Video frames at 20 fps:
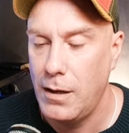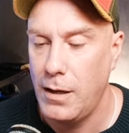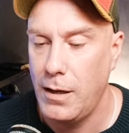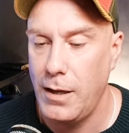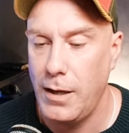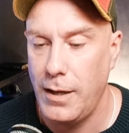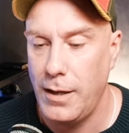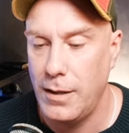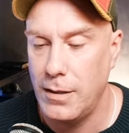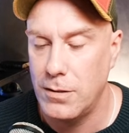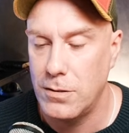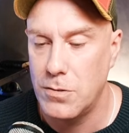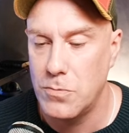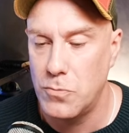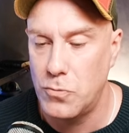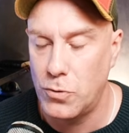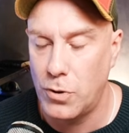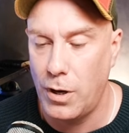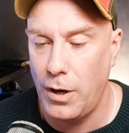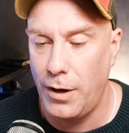is
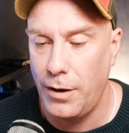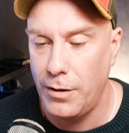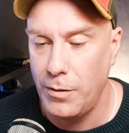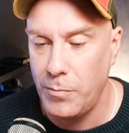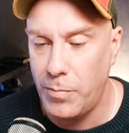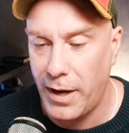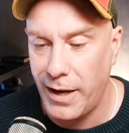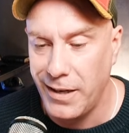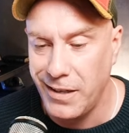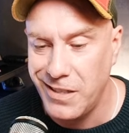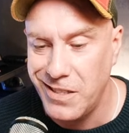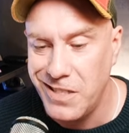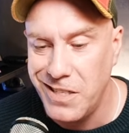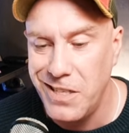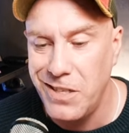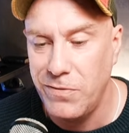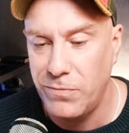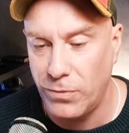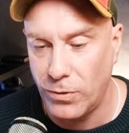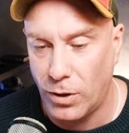run by
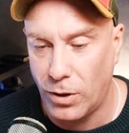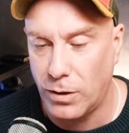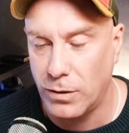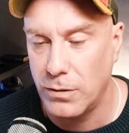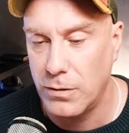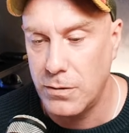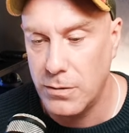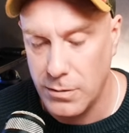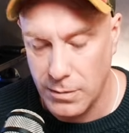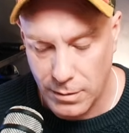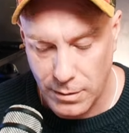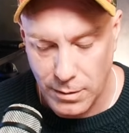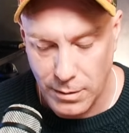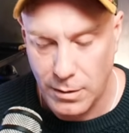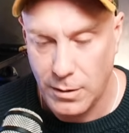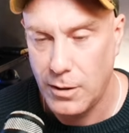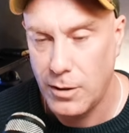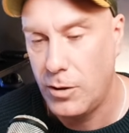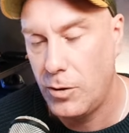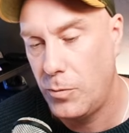default,
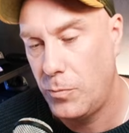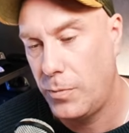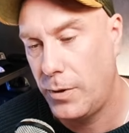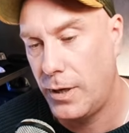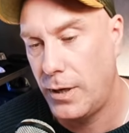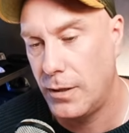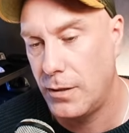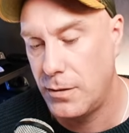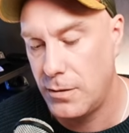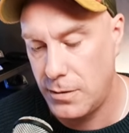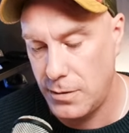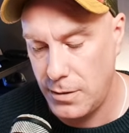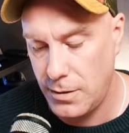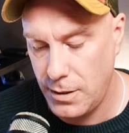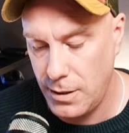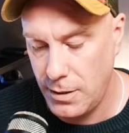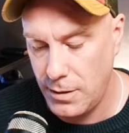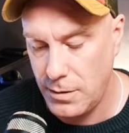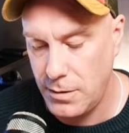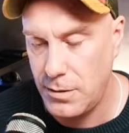but
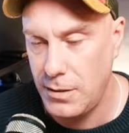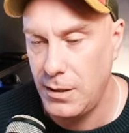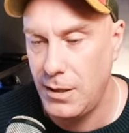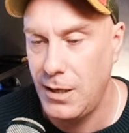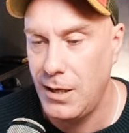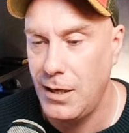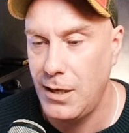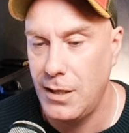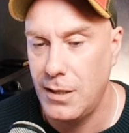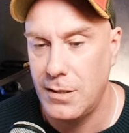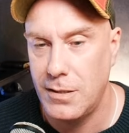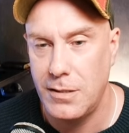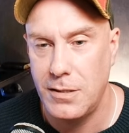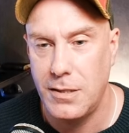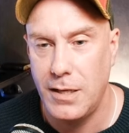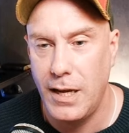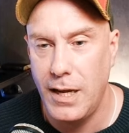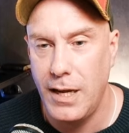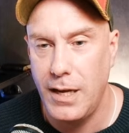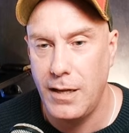since he is
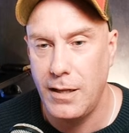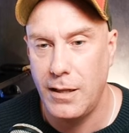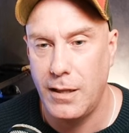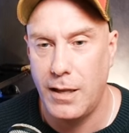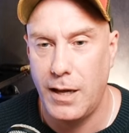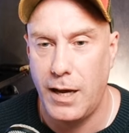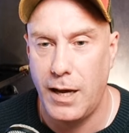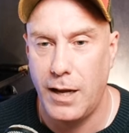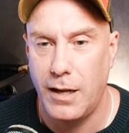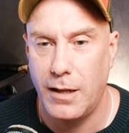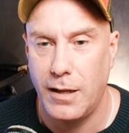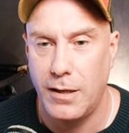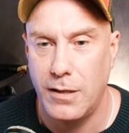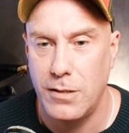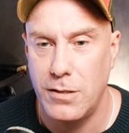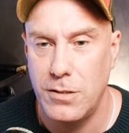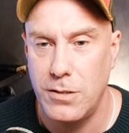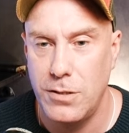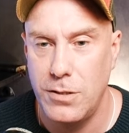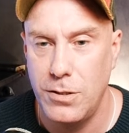saying that,
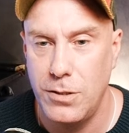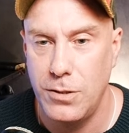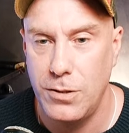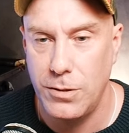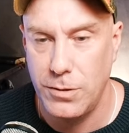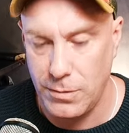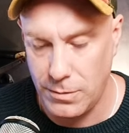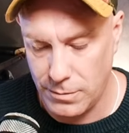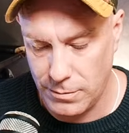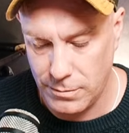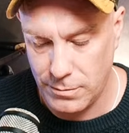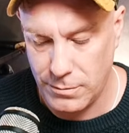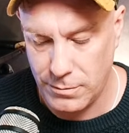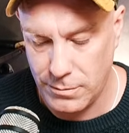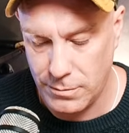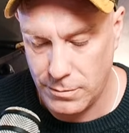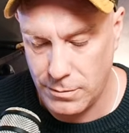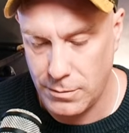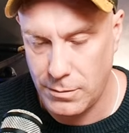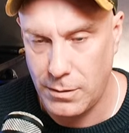let's do
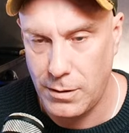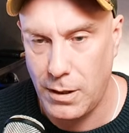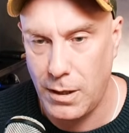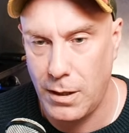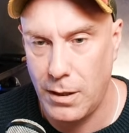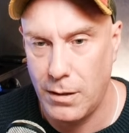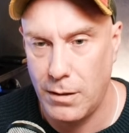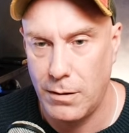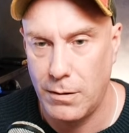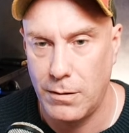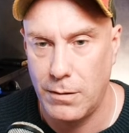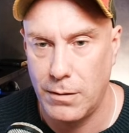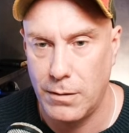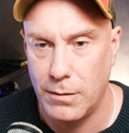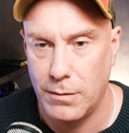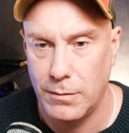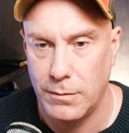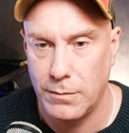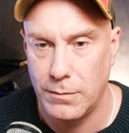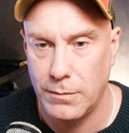
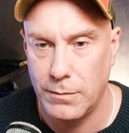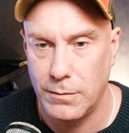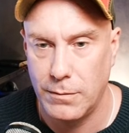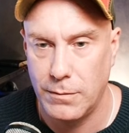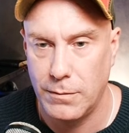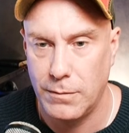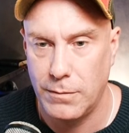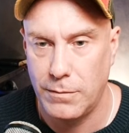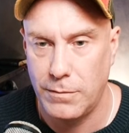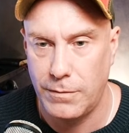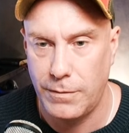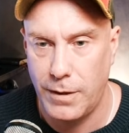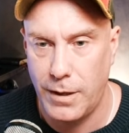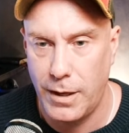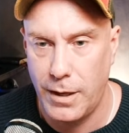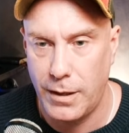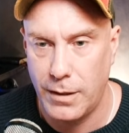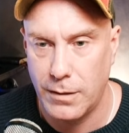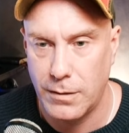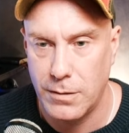gather
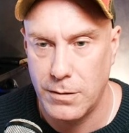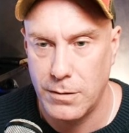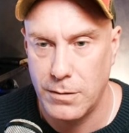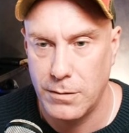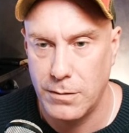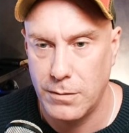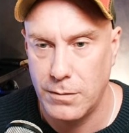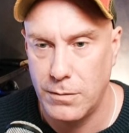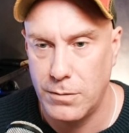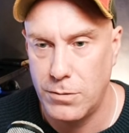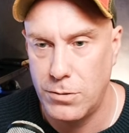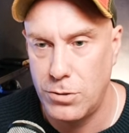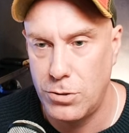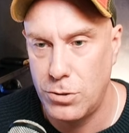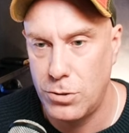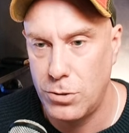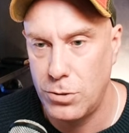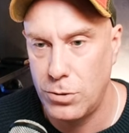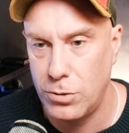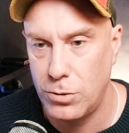facts
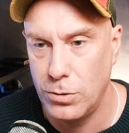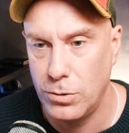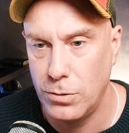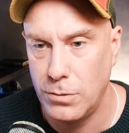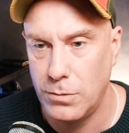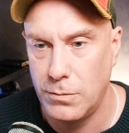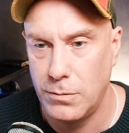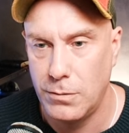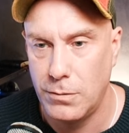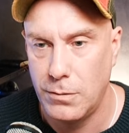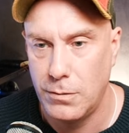true